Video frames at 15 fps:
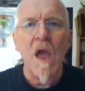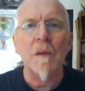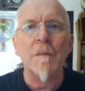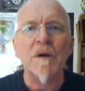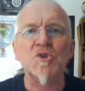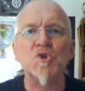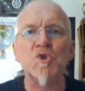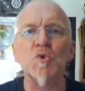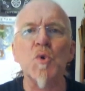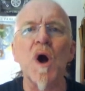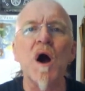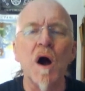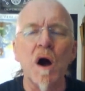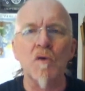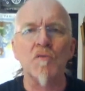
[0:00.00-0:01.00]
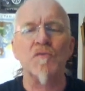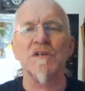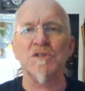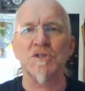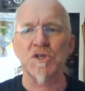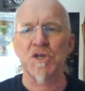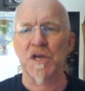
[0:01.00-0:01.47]
emotional
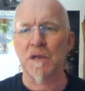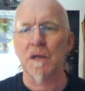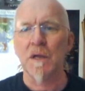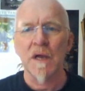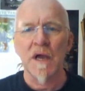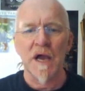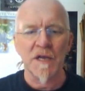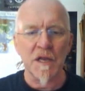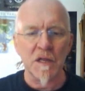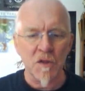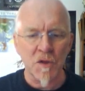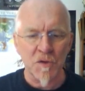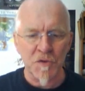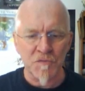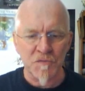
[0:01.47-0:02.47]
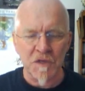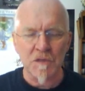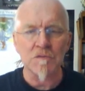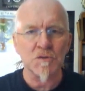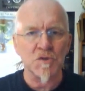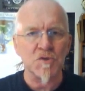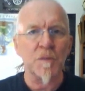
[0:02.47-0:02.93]
heart-wrenching. And a lot of
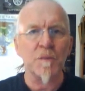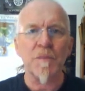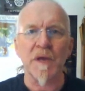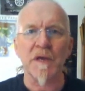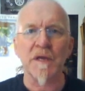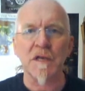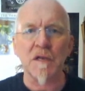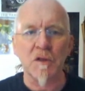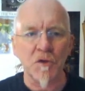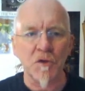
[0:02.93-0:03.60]
guilt tripping and a